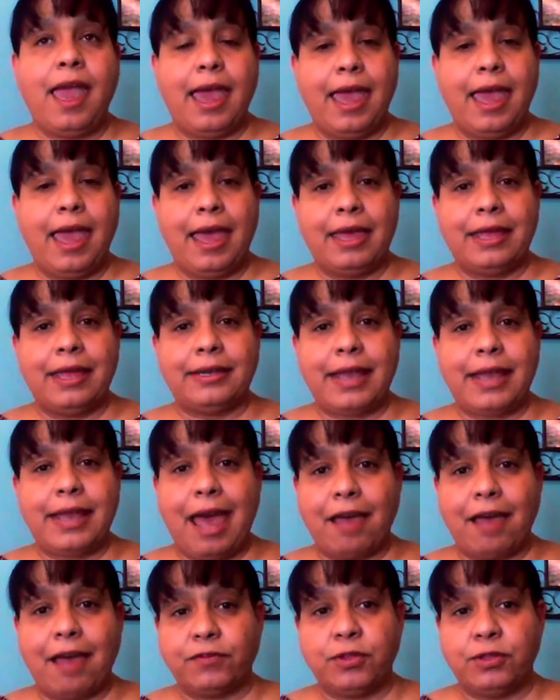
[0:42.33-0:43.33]
and
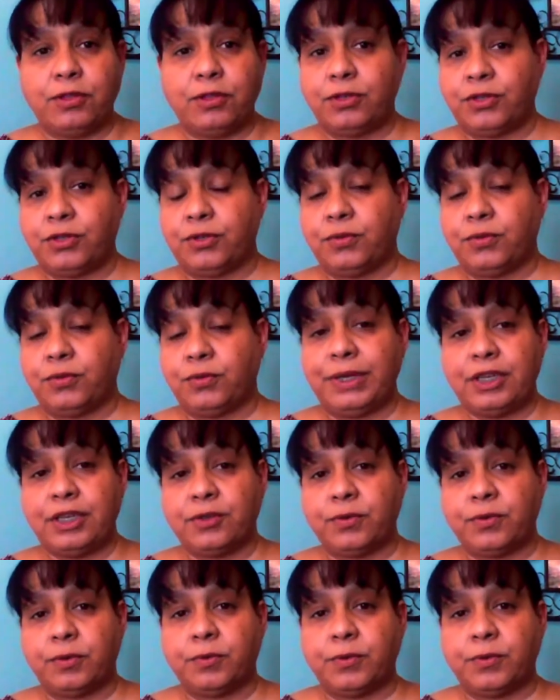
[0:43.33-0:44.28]
after the 2 weeks we